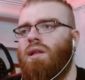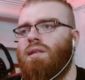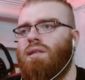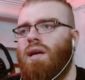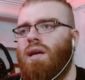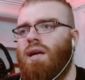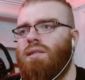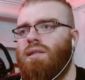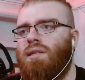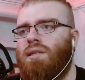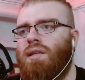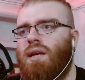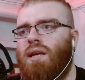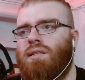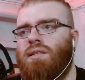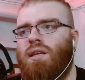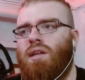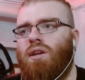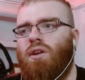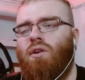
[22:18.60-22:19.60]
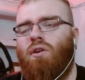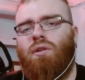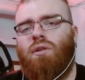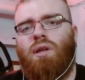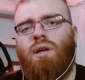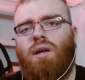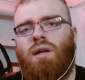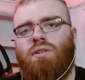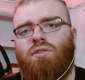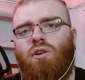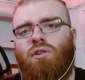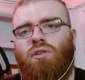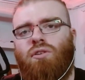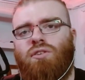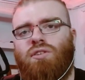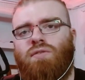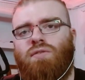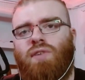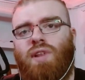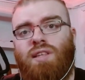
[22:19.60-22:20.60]
Yes, guys, I think I said it all. As
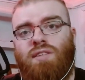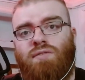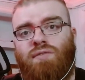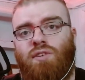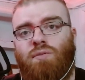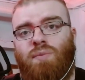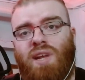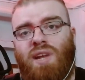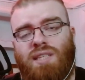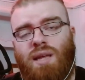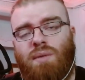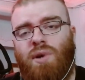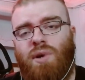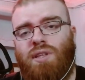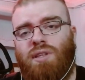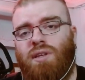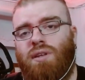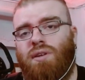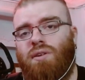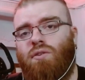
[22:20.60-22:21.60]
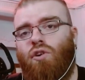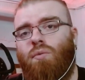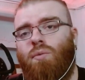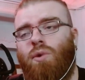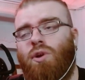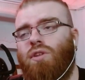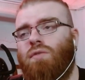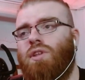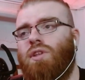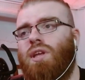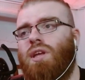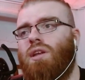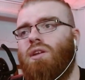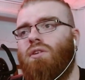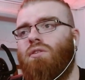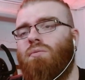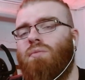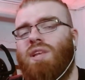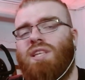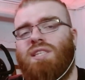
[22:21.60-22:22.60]
always, if you like this video, press like button, comment if you
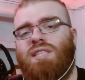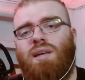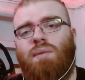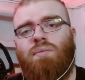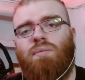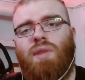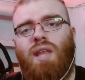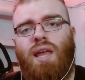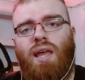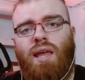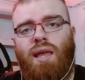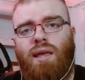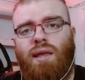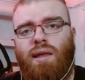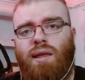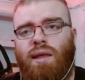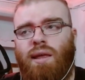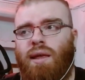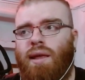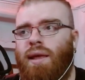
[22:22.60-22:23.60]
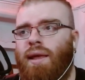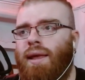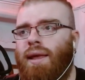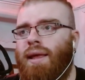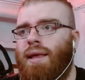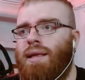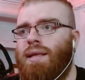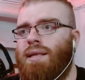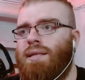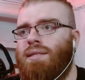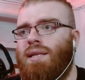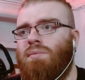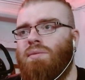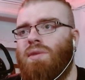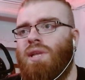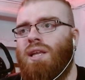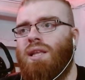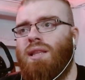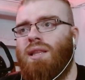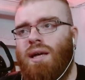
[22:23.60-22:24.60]
think you know, miss something, said
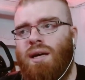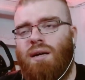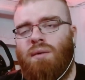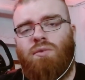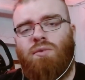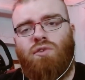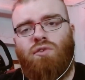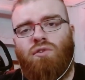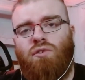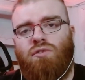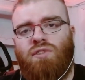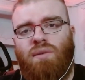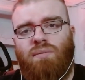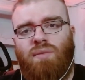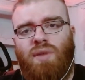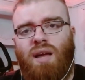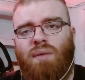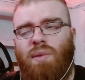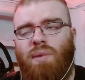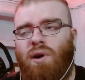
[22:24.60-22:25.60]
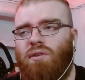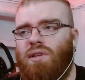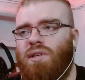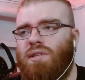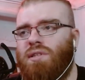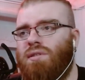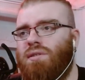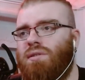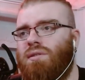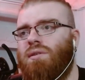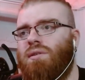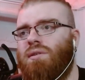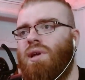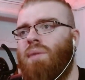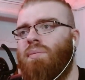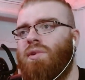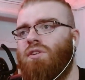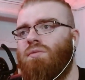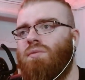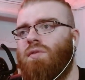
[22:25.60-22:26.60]
something dumb, should know something about this
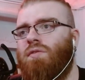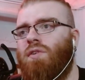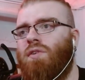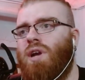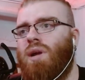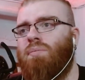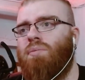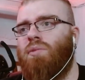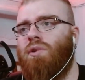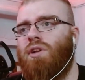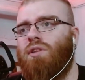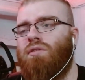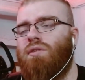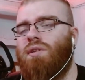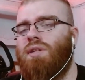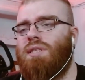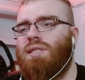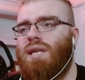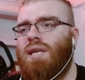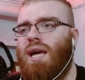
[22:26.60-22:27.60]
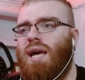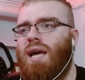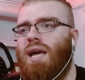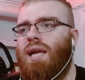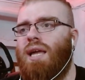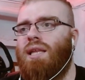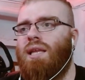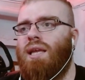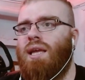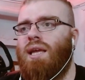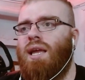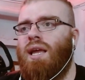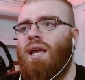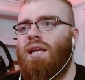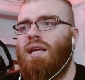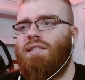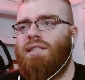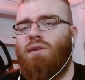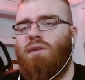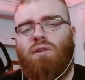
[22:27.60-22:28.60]
episode before I put it to the side.
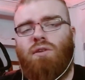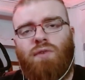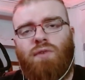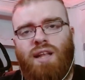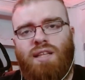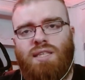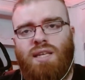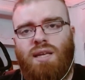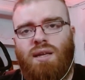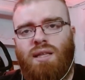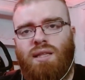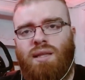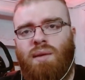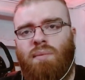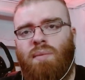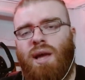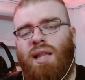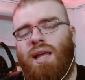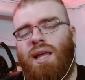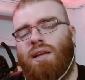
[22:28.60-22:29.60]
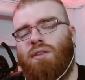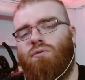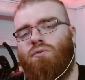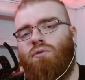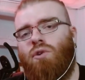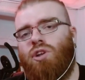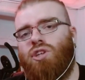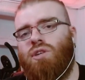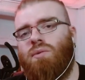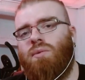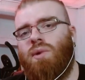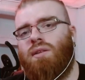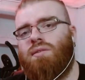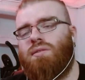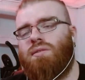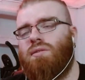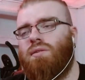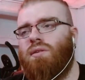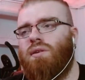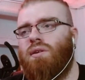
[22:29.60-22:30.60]
Share with your friends, eh, they might like to watch someone
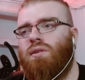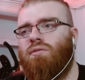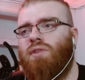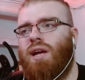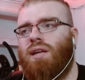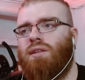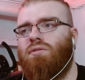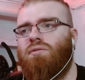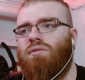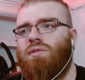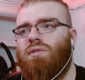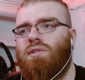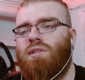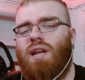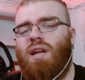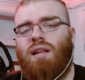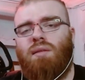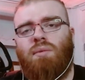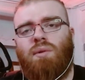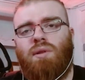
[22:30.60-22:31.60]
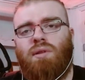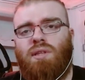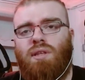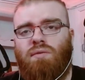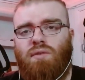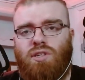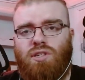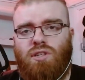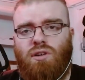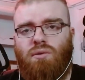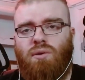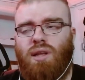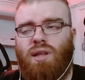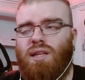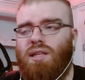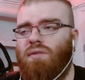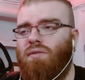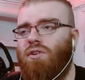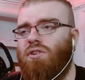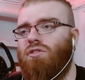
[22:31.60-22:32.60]
else uh, reacting to this incredible TV show,
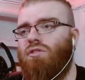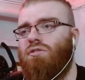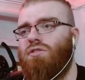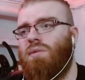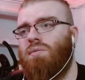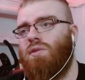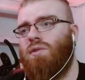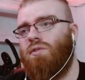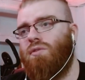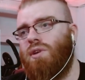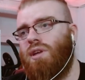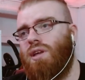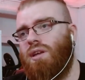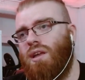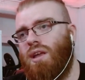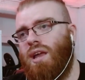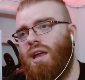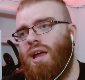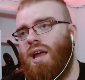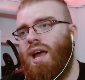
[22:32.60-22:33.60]
other TV shows I'm doing,